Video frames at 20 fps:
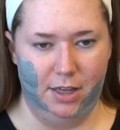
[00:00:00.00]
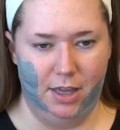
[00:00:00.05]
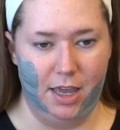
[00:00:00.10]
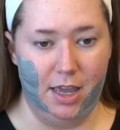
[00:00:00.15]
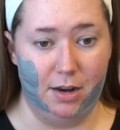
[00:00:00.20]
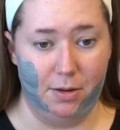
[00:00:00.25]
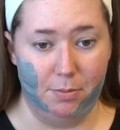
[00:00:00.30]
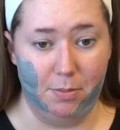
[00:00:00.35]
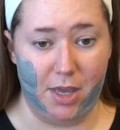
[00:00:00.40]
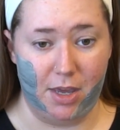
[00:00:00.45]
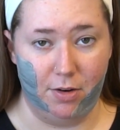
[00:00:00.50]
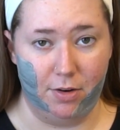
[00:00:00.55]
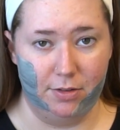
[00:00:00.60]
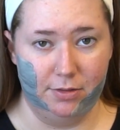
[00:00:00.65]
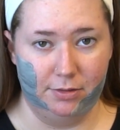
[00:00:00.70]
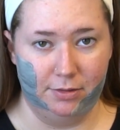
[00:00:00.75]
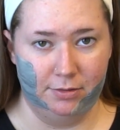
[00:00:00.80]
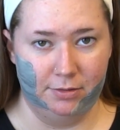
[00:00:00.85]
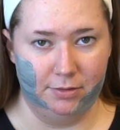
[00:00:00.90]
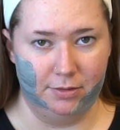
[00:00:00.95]
in a
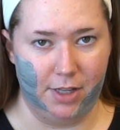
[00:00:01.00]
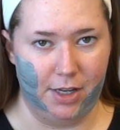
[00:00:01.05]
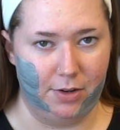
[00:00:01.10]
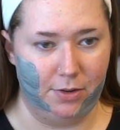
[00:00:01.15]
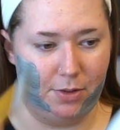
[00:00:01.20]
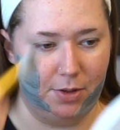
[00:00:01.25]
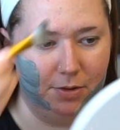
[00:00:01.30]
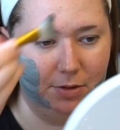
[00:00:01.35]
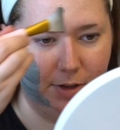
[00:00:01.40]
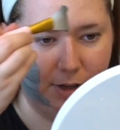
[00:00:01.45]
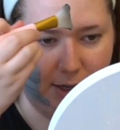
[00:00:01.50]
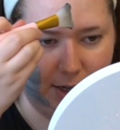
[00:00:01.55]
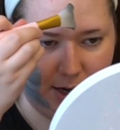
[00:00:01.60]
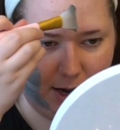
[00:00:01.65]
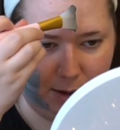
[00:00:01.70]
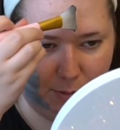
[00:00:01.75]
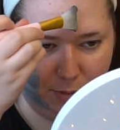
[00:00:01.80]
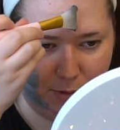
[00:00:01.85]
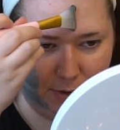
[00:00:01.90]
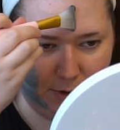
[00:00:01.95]
meal, let alone like an
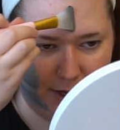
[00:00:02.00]
apple.